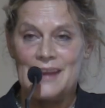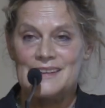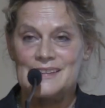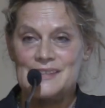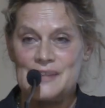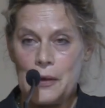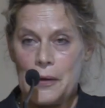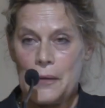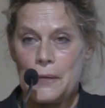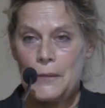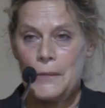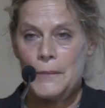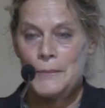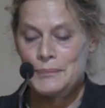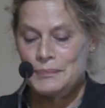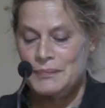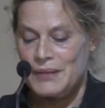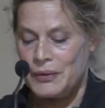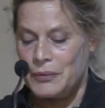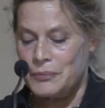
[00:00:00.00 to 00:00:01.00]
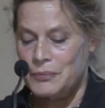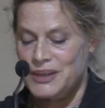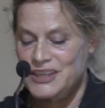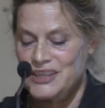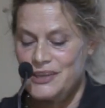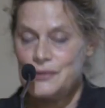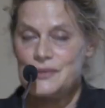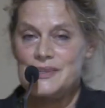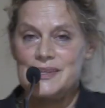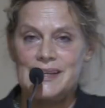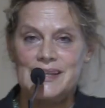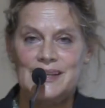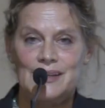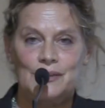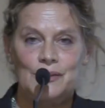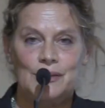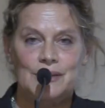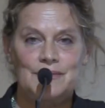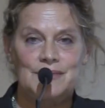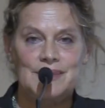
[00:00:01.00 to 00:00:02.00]
So, when you see a
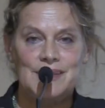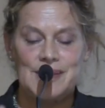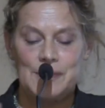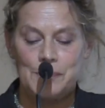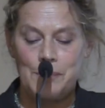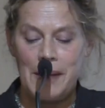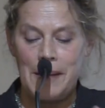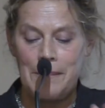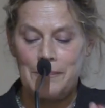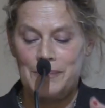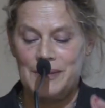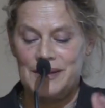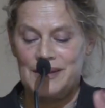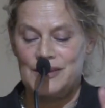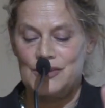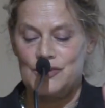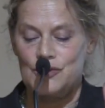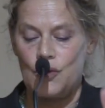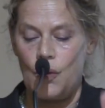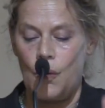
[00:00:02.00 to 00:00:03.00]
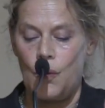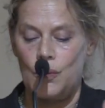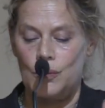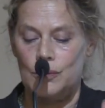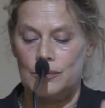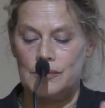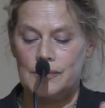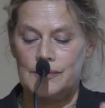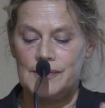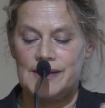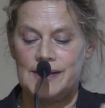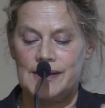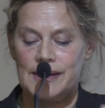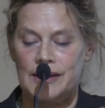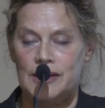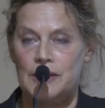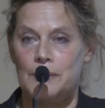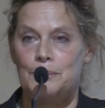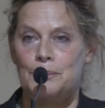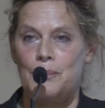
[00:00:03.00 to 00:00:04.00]
lot of dismembered dolls
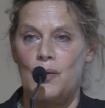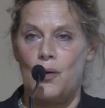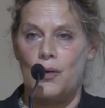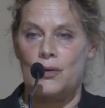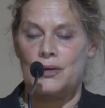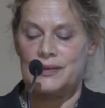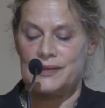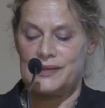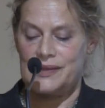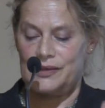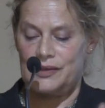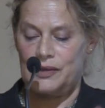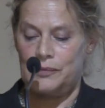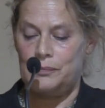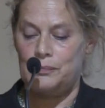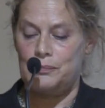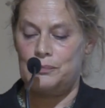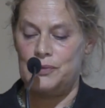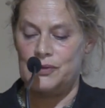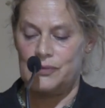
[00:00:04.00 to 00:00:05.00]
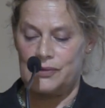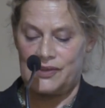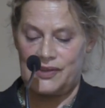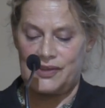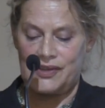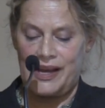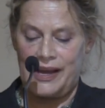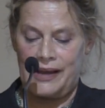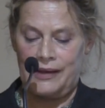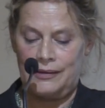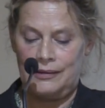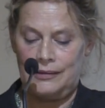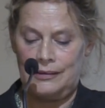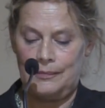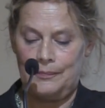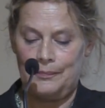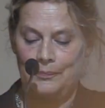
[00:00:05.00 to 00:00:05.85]
in a box at a book sale,